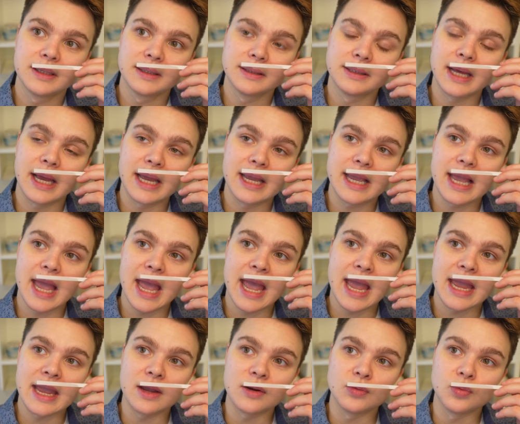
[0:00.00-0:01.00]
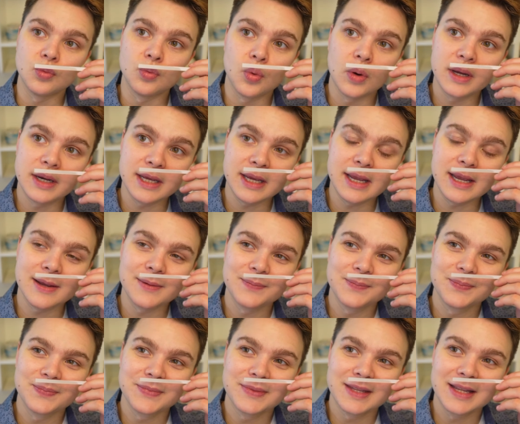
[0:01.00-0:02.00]
like a woody
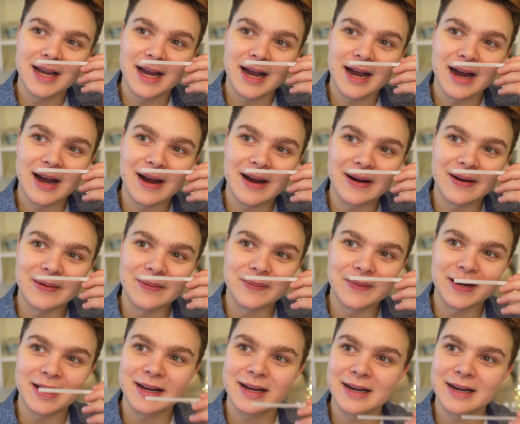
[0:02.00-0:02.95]
um,